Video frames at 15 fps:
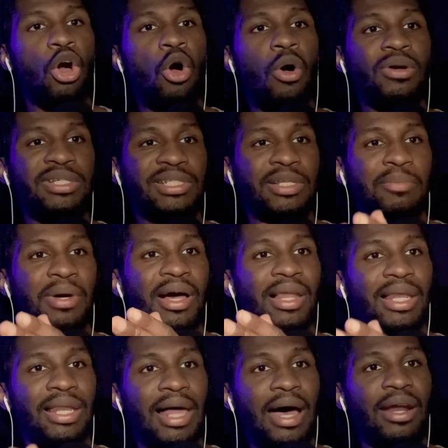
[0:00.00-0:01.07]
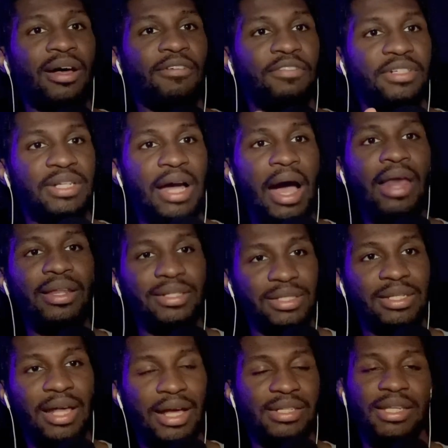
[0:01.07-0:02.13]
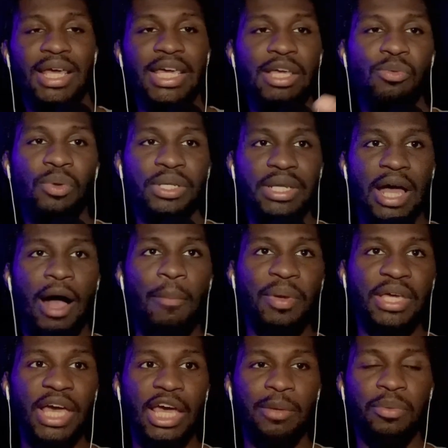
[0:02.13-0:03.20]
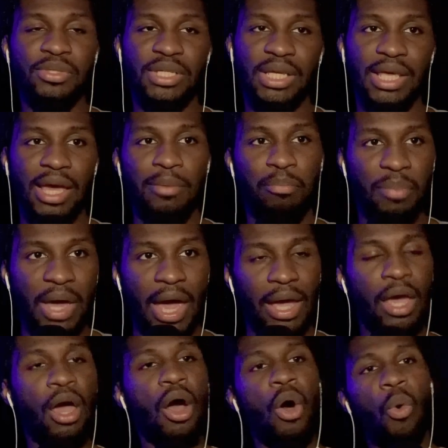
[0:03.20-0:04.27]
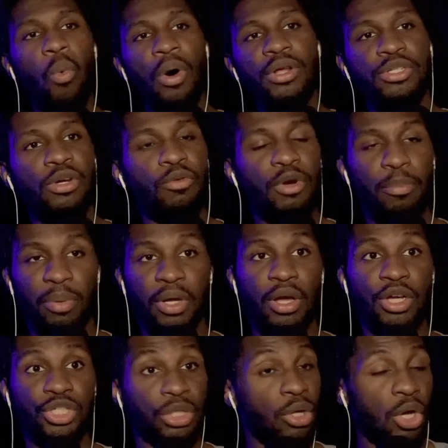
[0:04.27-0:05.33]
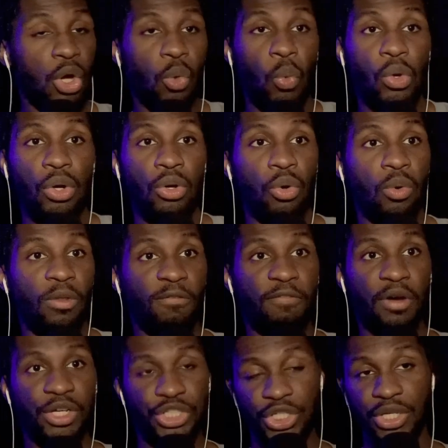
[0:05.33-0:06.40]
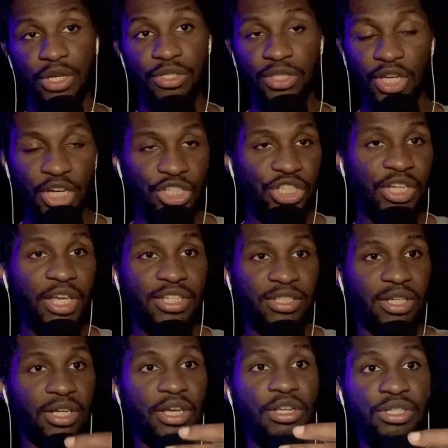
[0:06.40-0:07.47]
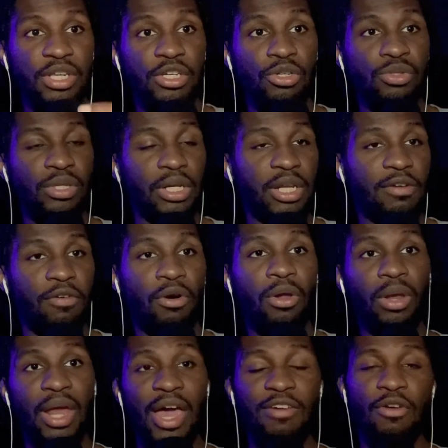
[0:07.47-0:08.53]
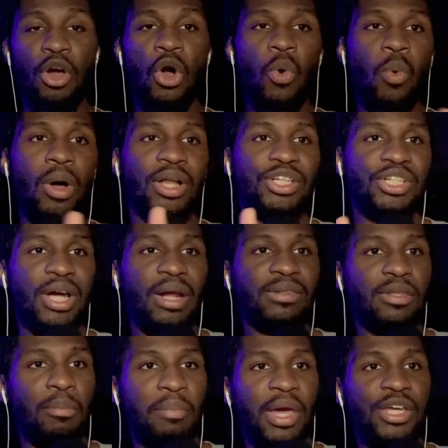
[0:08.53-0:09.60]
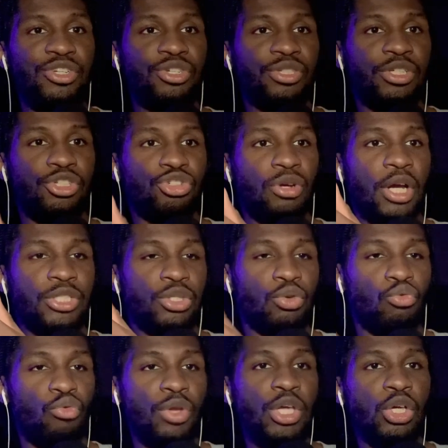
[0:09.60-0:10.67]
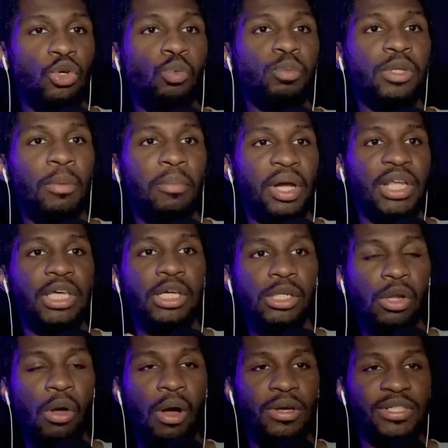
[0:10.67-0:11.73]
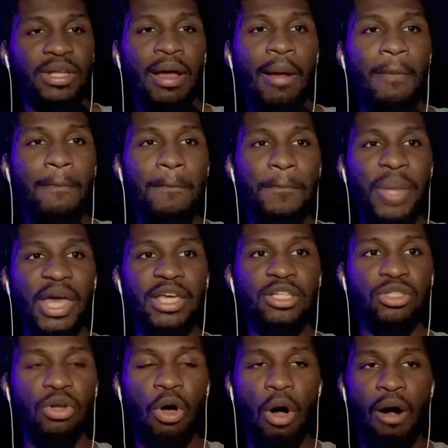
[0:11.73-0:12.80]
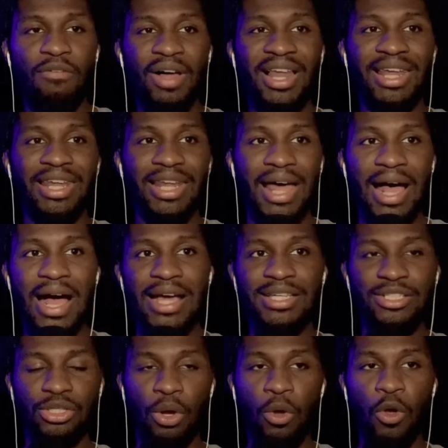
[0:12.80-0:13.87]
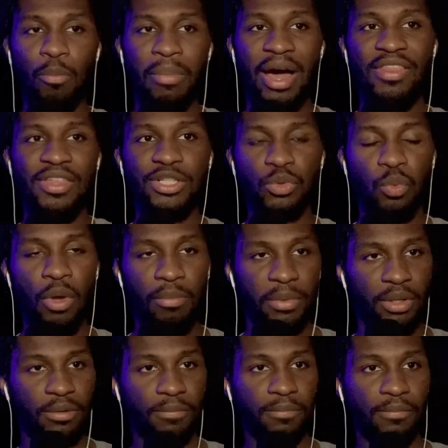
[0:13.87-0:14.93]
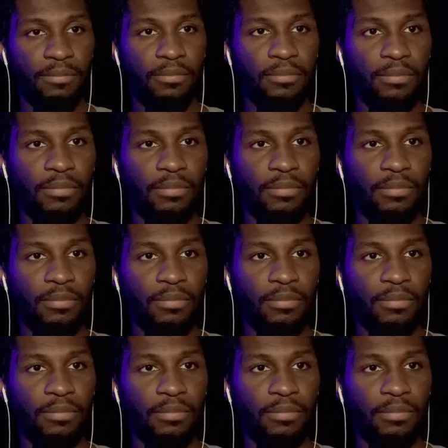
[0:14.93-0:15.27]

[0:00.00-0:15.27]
It cost him a lot of dollar signs that he will not be able to get back. What is her repercussion? We don't know who the fuck she is. She gets to continue to live her life while Jonathan Majors is trying to recoup the money he lost based off lies told by this woman.